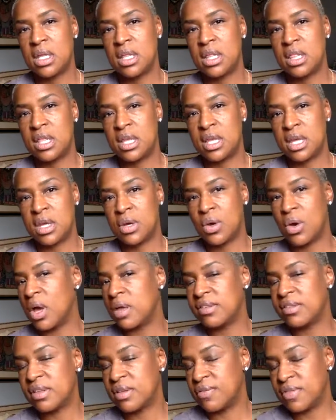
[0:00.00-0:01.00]
the
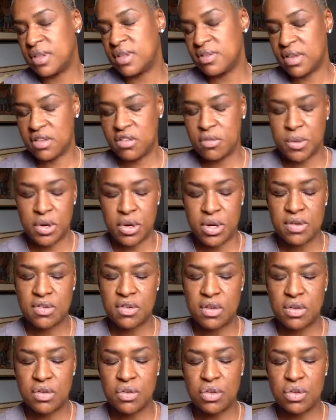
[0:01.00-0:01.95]
cost of these experiences.